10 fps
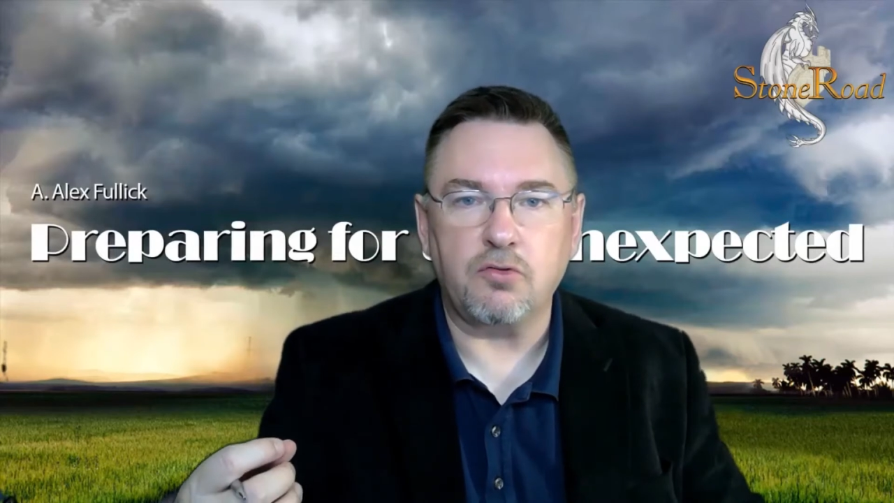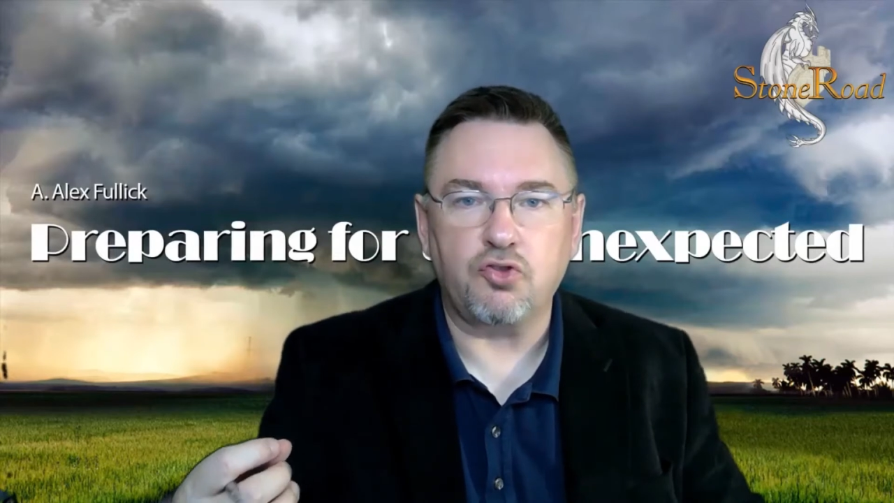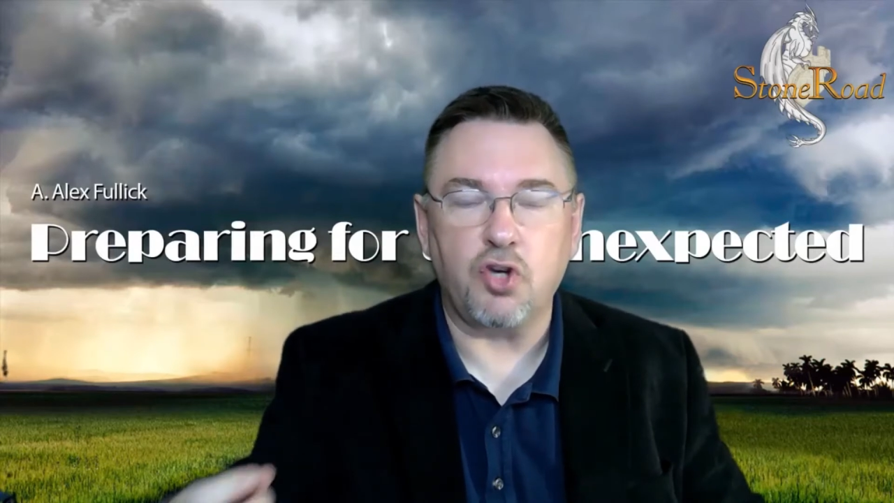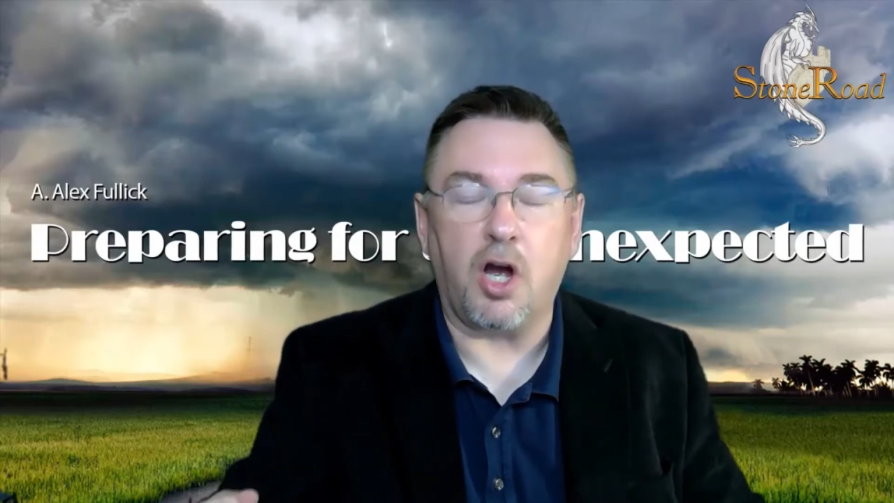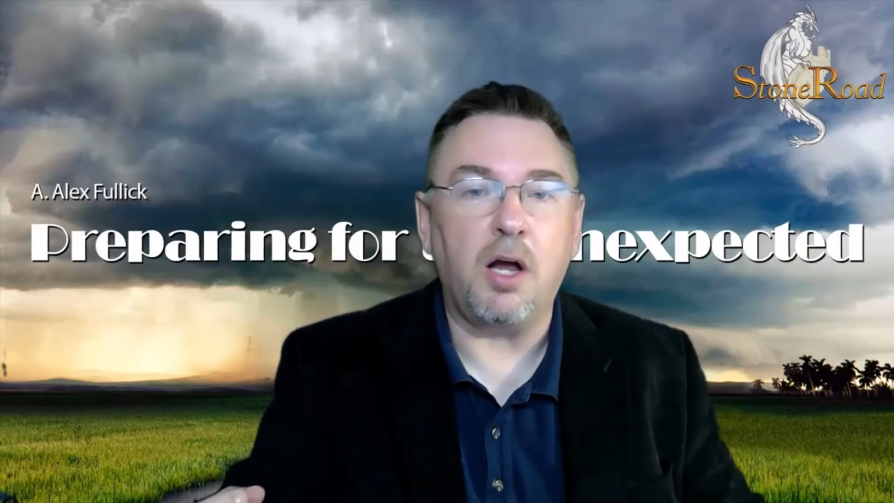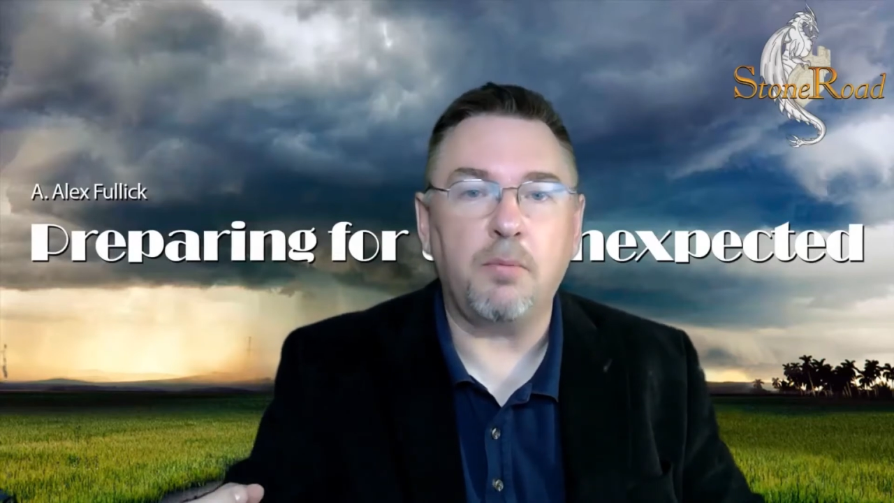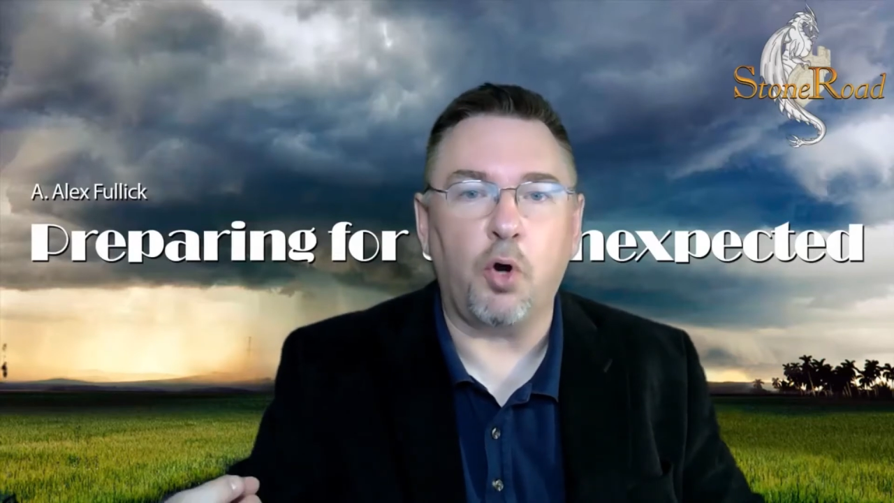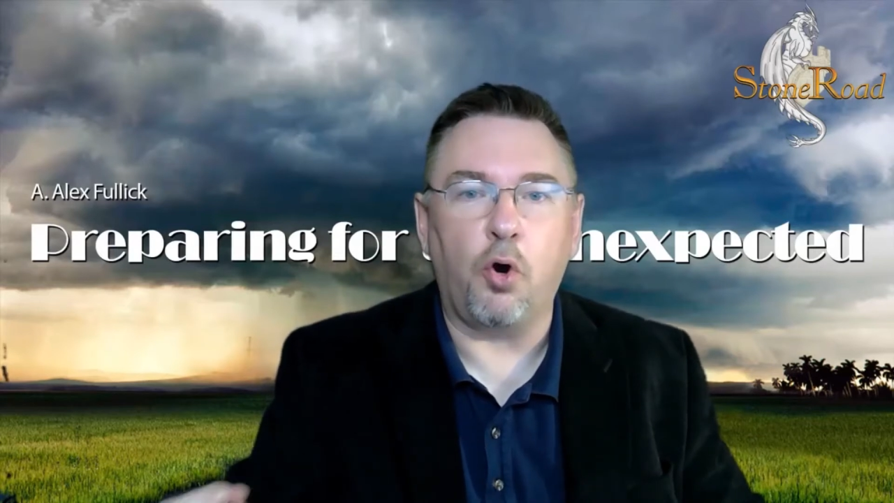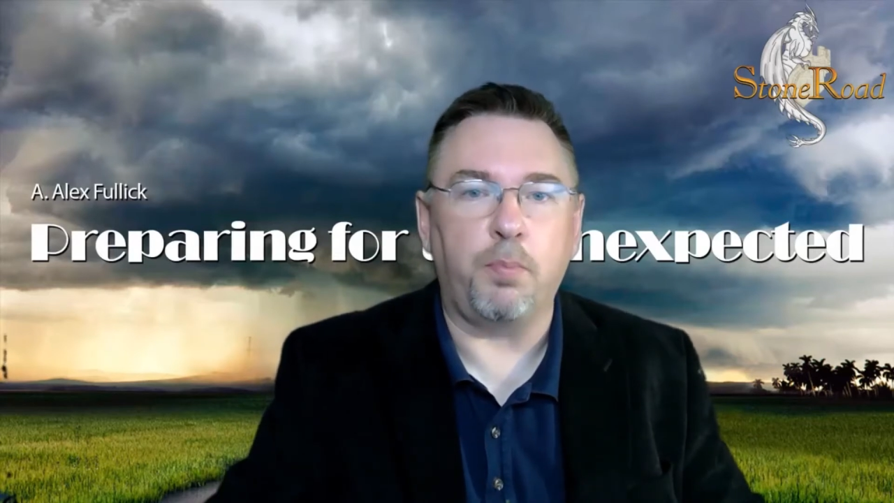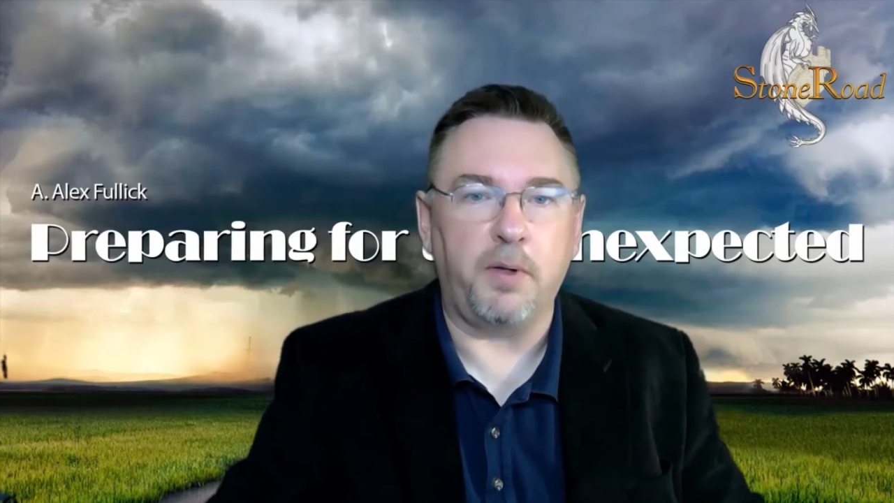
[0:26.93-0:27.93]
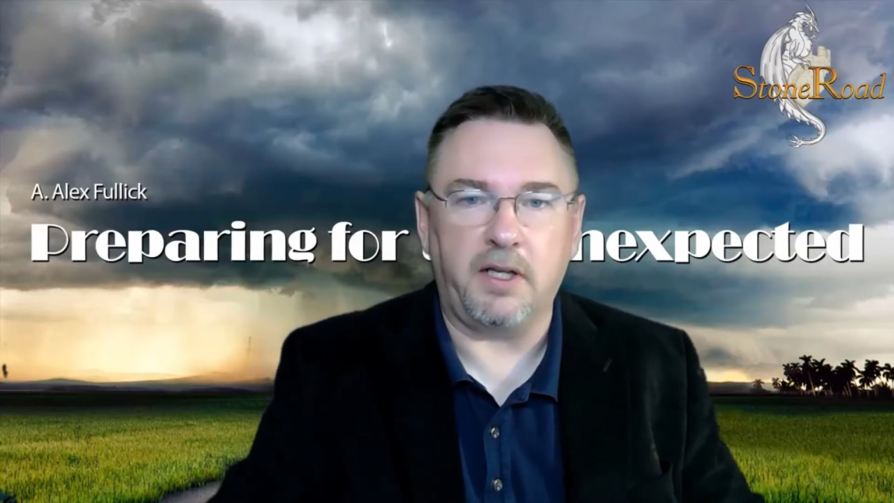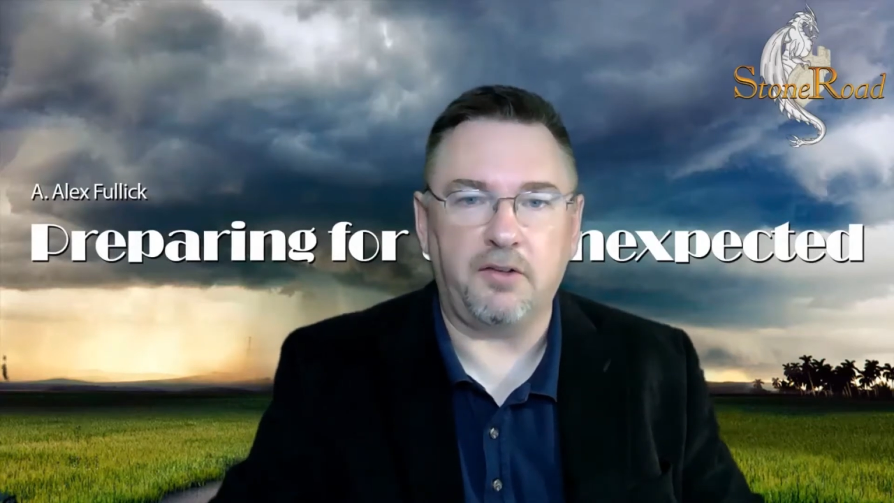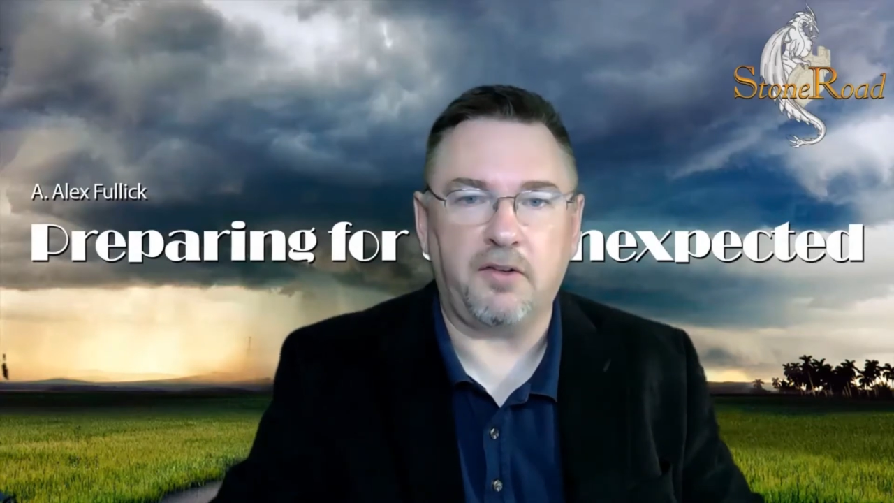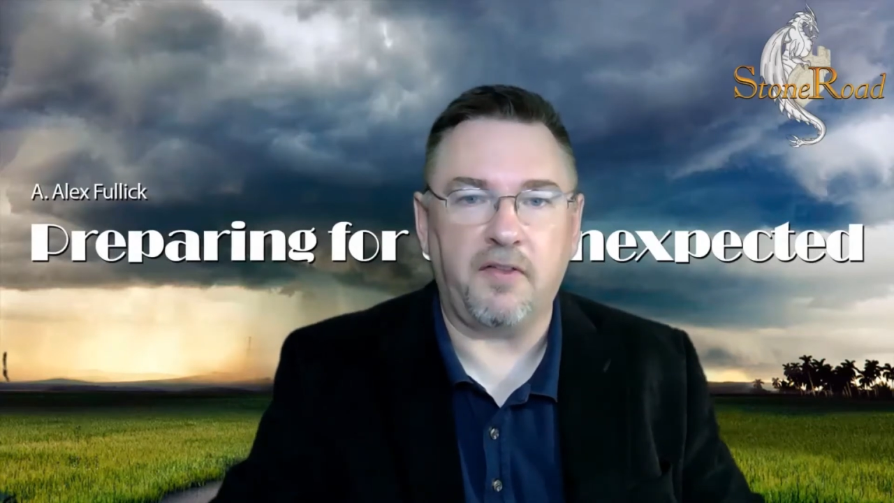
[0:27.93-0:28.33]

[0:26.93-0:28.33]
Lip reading: job openings